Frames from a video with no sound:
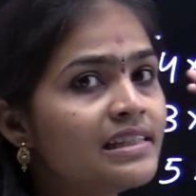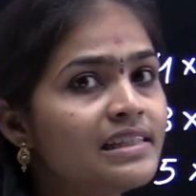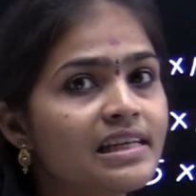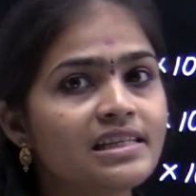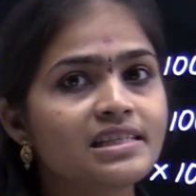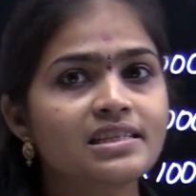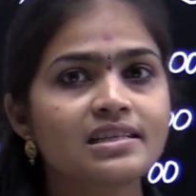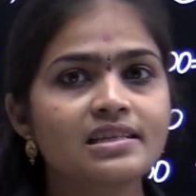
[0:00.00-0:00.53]

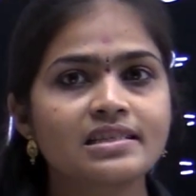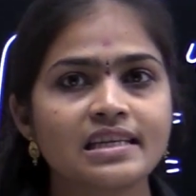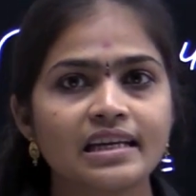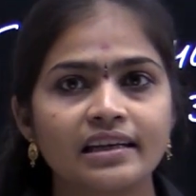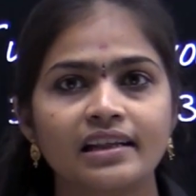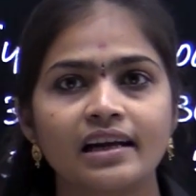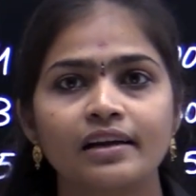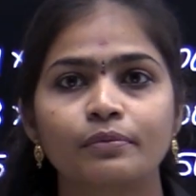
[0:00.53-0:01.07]
Just
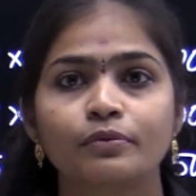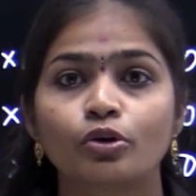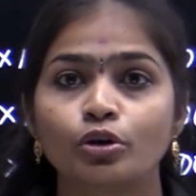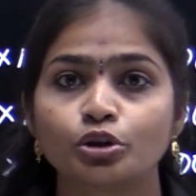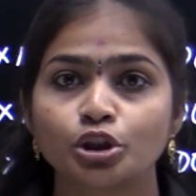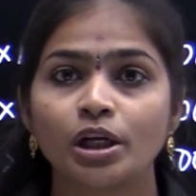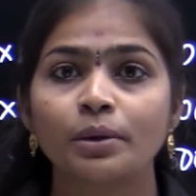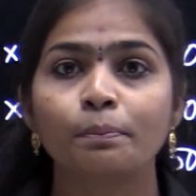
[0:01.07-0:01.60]
see that
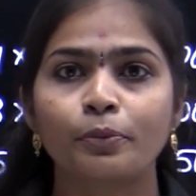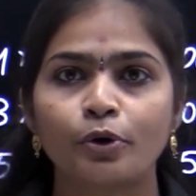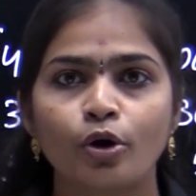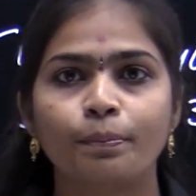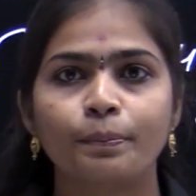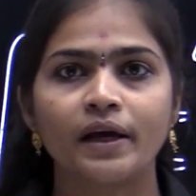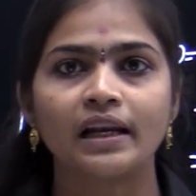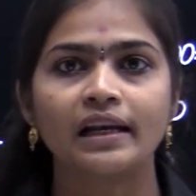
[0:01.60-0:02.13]
question
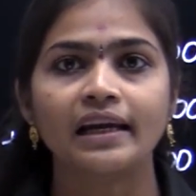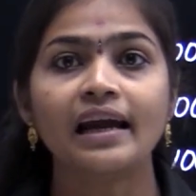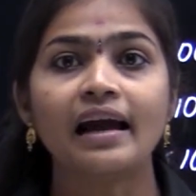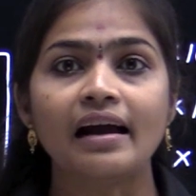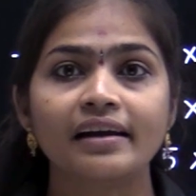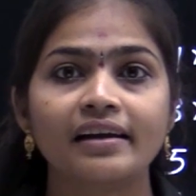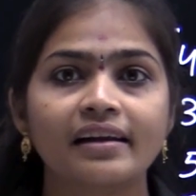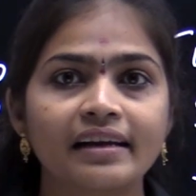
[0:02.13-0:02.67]
properly
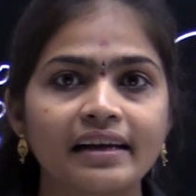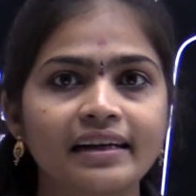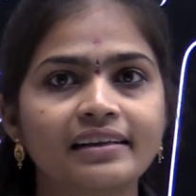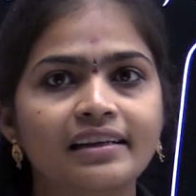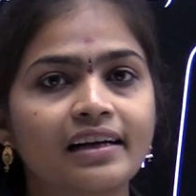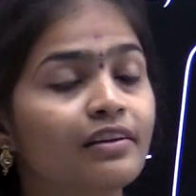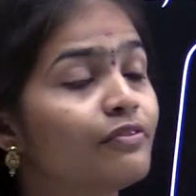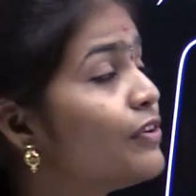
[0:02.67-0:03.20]
and read that.